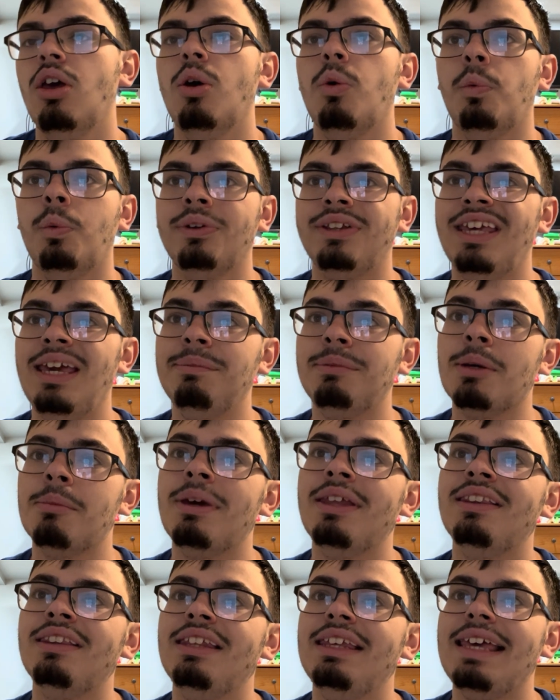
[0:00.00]
would keep them
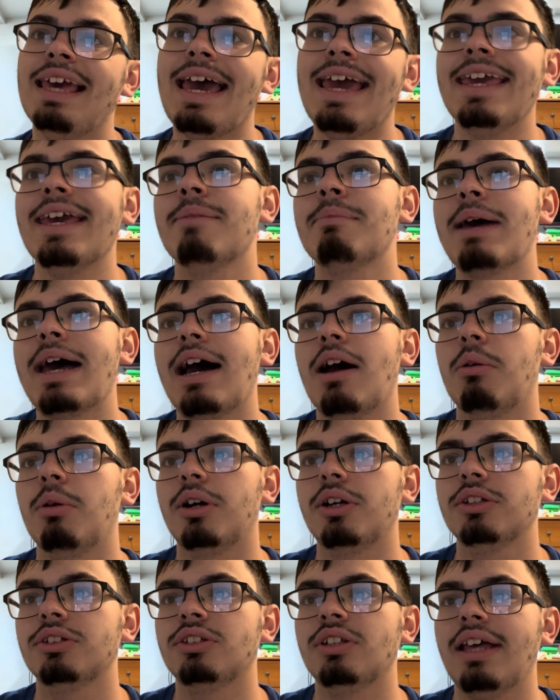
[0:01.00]
in the AM
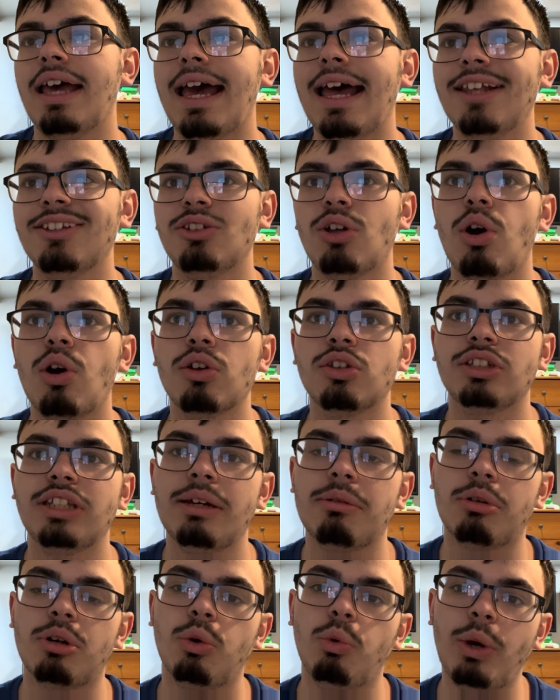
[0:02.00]
hours as long as they
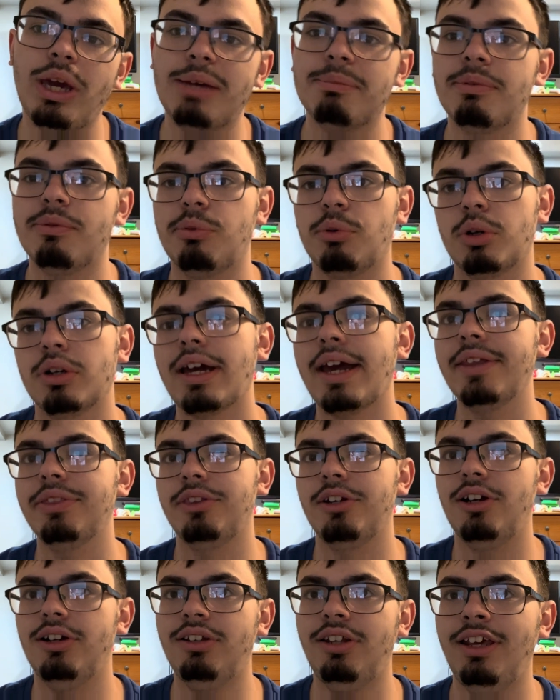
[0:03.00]
were awake before
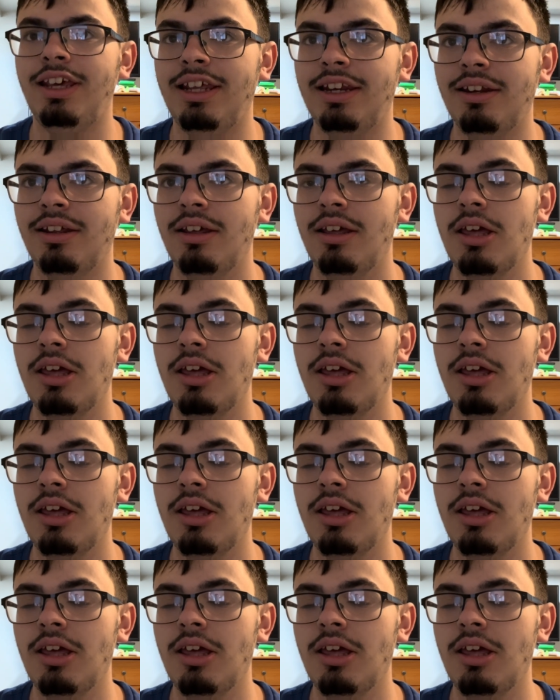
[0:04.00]
9:13.